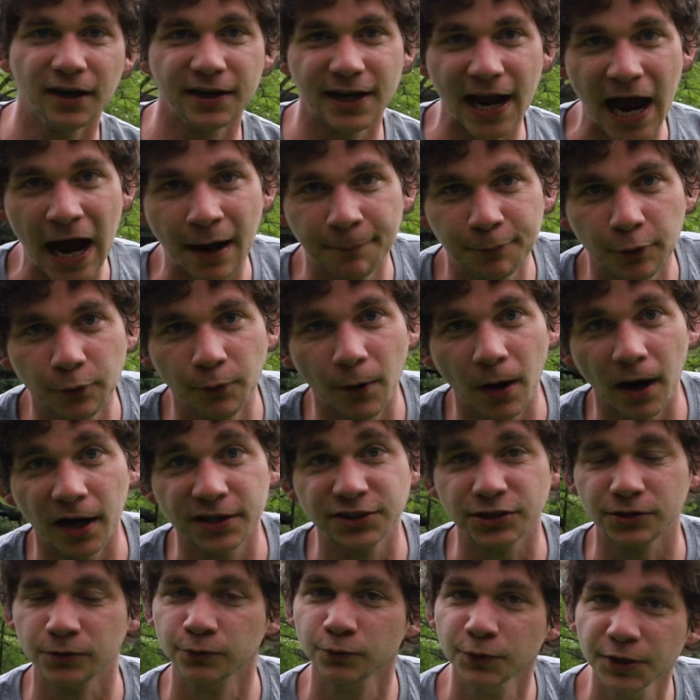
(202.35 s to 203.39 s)
an Apple
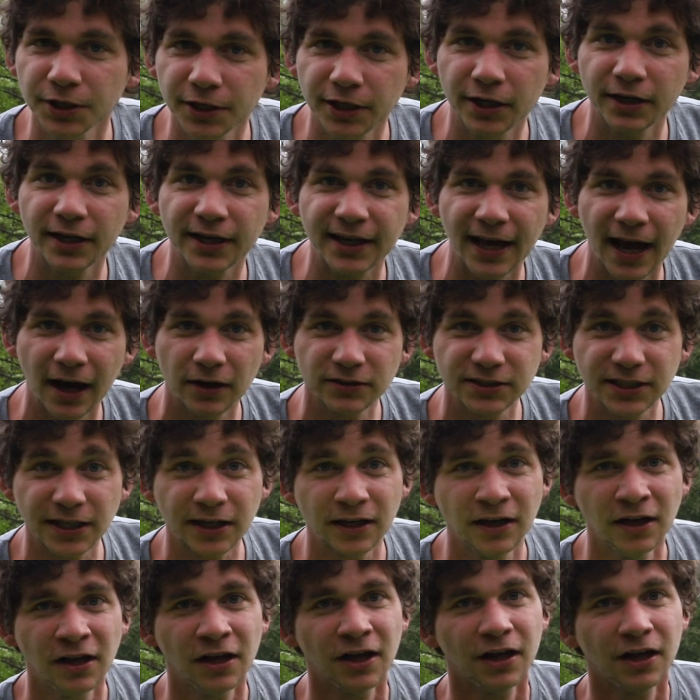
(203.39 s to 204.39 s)
Watch, or really good at counting,